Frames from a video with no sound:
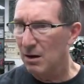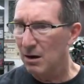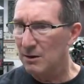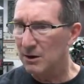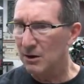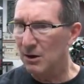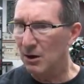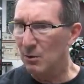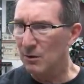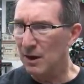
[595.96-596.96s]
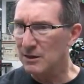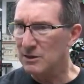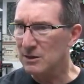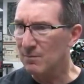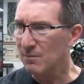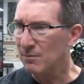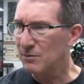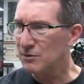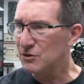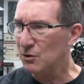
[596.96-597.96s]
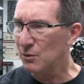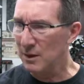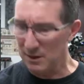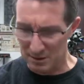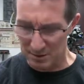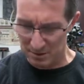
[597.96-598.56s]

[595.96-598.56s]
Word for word: I don't know what that's doing.